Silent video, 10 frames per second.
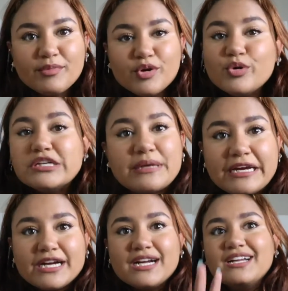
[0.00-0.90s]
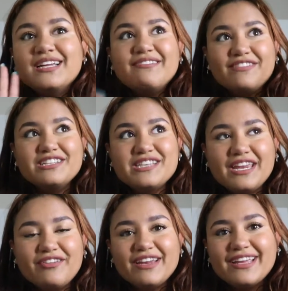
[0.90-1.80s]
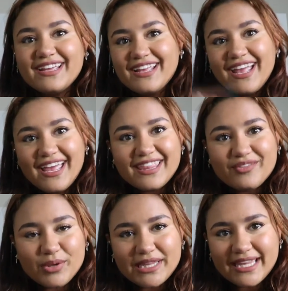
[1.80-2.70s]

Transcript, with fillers: I'm gonna brush my hair and finish getting ready, and then we